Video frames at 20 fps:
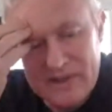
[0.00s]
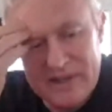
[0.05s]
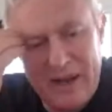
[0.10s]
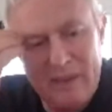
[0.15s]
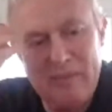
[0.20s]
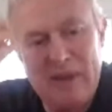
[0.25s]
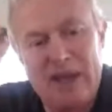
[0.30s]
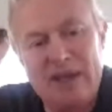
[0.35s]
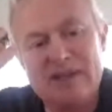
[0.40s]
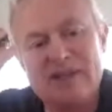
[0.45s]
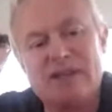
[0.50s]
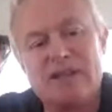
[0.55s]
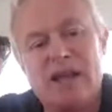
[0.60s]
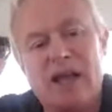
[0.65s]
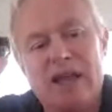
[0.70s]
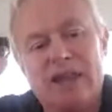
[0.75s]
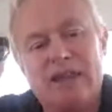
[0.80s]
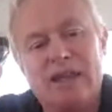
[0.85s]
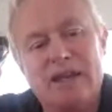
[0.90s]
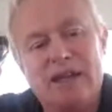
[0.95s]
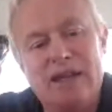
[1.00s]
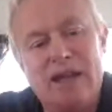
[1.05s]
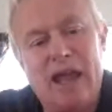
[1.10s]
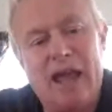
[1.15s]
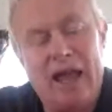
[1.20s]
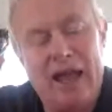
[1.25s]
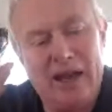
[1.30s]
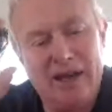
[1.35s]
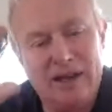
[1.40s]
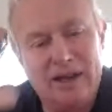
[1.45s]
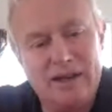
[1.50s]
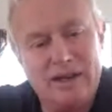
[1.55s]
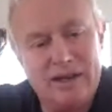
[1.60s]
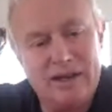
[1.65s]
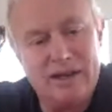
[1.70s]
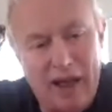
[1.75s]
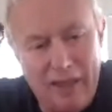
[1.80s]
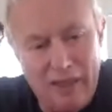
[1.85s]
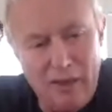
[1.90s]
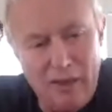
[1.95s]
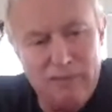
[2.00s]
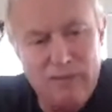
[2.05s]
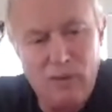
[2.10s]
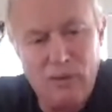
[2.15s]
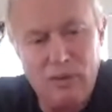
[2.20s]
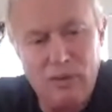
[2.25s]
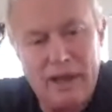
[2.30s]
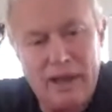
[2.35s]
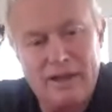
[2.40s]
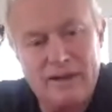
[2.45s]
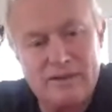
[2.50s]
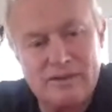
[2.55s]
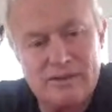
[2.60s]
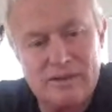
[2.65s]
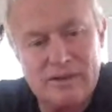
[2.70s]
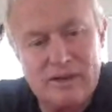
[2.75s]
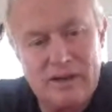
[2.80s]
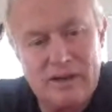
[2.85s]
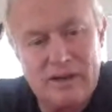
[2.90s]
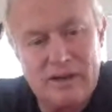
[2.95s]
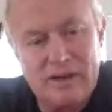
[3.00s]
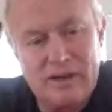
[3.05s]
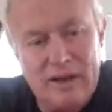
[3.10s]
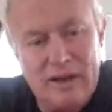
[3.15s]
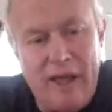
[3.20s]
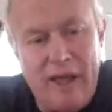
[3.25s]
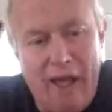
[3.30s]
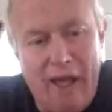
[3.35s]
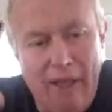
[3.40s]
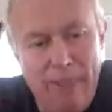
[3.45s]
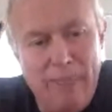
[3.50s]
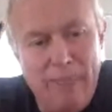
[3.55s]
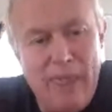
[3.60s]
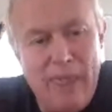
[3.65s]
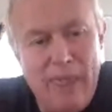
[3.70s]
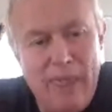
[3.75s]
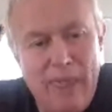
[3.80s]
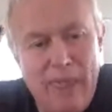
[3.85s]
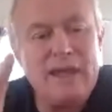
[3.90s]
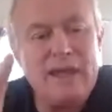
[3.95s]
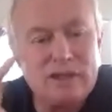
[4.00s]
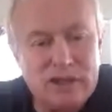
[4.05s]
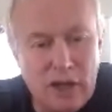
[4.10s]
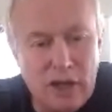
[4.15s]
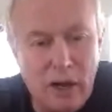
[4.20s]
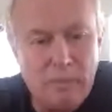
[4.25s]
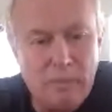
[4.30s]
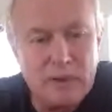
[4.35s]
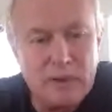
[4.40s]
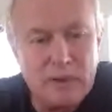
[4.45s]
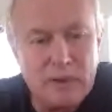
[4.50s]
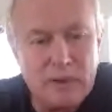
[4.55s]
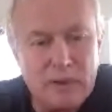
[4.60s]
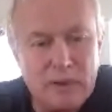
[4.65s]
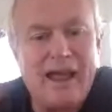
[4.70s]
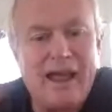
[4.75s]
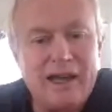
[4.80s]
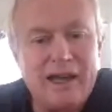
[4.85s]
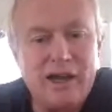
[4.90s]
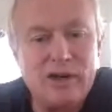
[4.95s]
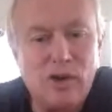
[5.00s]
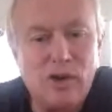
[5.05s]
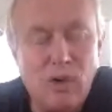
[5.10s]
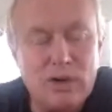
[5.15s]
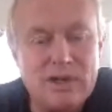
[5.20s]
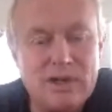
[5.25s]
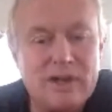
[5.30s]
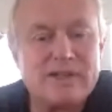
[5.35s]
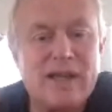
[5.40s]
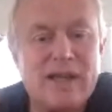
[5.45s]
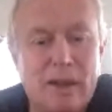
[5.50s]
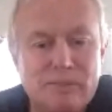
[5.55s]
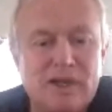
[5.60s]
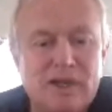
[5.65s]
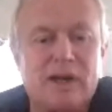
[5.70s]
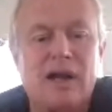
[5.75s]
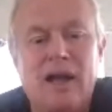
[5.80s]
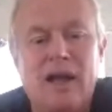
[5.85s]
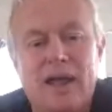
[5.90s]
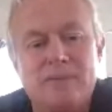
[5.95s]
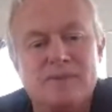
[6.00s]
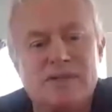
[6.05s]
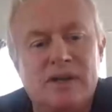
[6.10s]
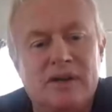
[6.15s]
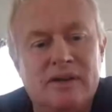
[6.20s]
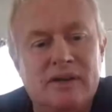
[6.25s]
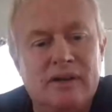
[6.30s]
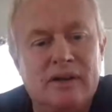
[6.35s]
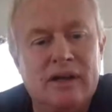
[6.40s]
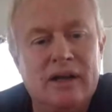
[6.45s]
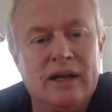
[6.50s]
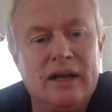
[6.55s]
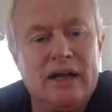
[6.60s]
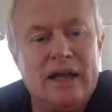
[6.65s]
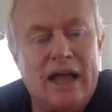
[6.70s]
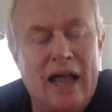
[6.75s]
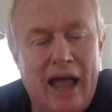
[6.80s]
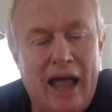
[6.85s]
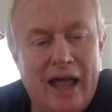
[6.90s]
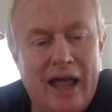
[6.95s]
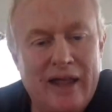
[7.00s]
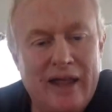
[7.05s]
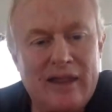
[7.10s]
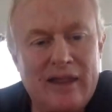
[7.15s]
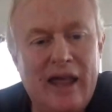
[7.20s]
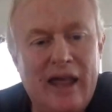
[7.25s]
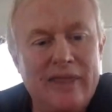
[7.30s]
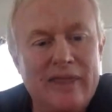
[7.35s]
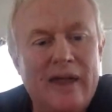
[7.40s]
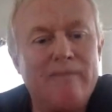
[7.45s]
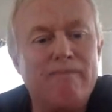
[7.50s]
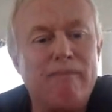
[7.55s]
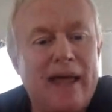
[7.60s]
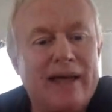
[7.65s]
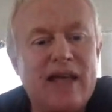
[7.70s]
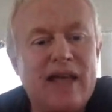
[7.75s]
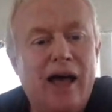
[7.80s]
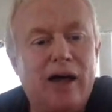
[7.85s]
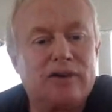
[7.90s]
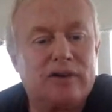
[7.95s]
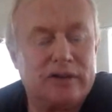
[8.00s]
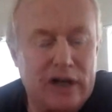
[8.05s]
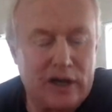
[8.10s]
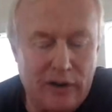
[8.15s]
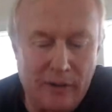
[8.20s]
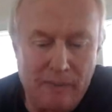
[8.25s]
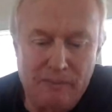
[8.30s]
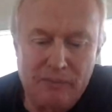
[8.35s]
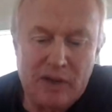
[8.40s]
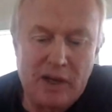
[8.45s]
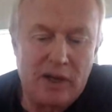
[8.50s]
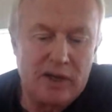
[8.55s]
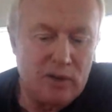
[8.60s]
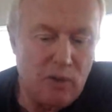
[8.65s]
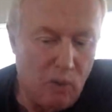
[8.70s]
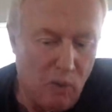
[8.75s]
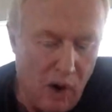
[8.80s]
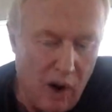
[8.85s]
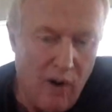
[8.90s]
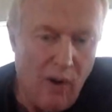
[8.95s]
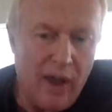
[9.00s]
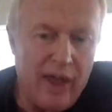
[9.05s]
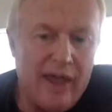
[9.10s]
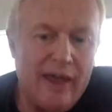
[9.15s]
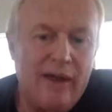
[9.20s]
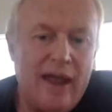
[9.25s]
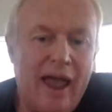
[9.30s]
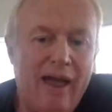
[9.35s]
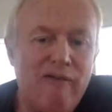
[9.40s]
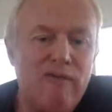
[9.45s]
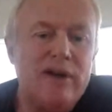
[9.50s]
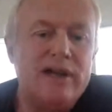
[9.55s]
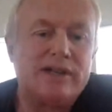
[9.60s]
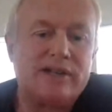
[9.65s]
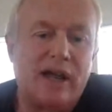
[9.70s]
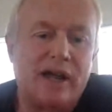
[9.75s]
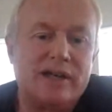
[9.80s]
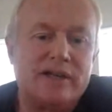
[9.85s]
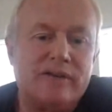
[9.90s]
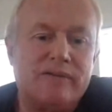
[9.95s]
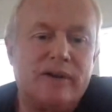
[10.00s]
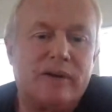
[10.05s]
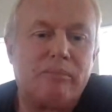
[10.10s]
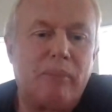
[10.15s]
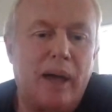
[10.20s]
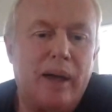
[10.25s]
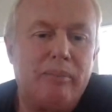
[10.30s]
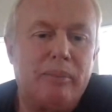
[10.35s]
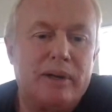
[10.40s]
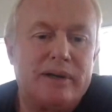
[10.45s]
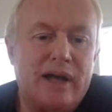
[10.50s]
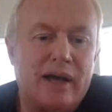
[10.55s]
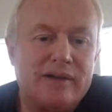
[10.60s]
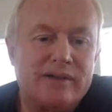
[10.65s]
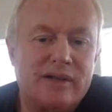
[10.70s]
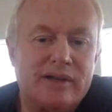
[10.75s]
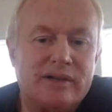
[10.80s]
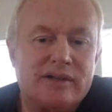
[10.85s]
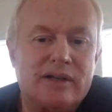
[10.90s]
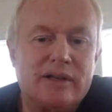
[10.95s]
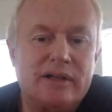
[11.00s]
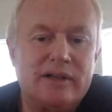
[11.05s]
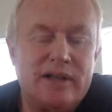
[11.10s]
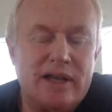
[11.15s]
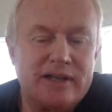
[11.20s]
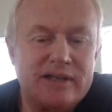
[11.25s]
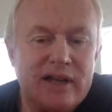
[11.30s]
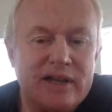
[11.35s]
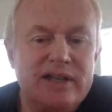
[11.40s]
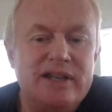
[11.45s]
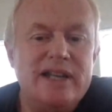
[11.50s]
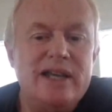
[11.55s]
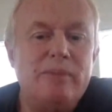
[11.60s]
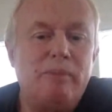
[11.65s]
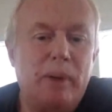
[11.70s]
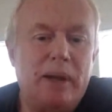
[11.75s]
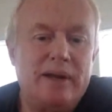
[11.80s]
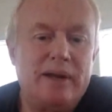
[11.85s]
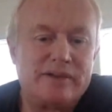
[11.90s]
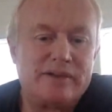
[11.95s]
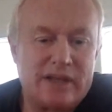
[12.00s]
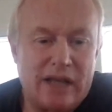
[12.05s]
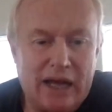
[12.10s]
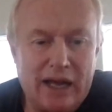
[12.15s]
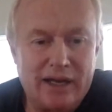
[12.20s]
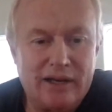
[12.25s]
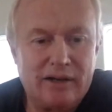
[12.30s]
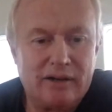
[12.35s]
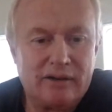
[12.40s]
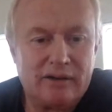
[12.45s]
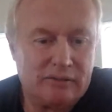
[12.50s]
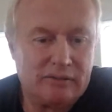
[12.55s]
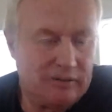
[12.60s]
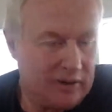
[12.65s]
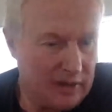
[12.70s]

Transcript: was some insight that he had in other four layers. And then the interpreter, the alien cortex, comes and claims it. And then makes out, you know, what every scientific paper does this. There's a deep insight